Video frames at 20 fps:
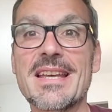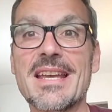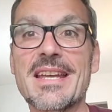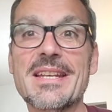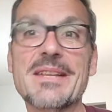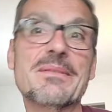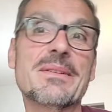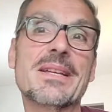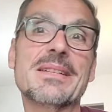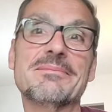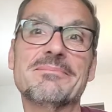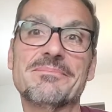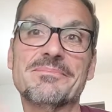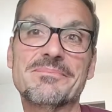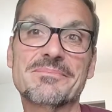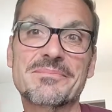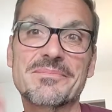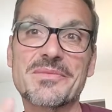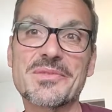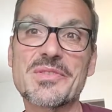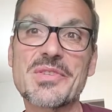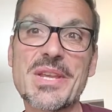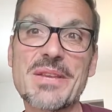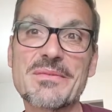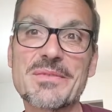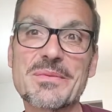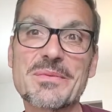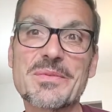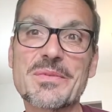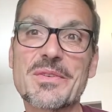Anyway,
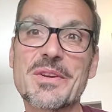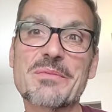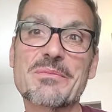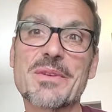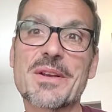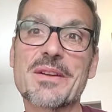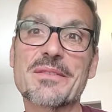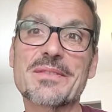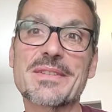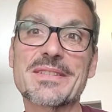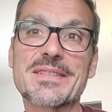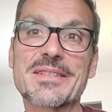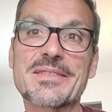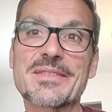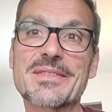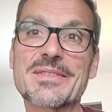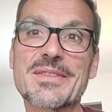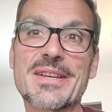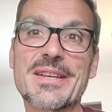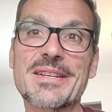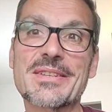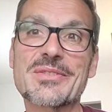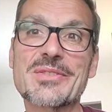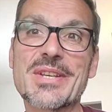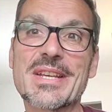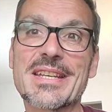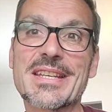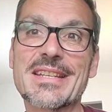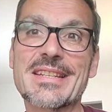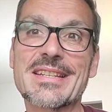James from Soaring Profits. I just thought I'd
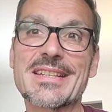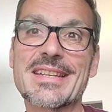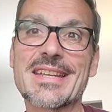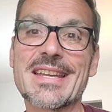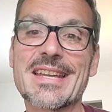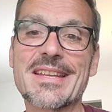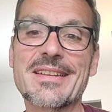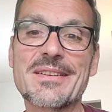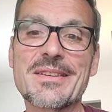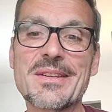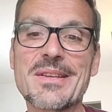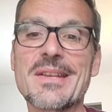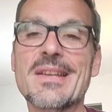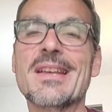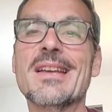check in again,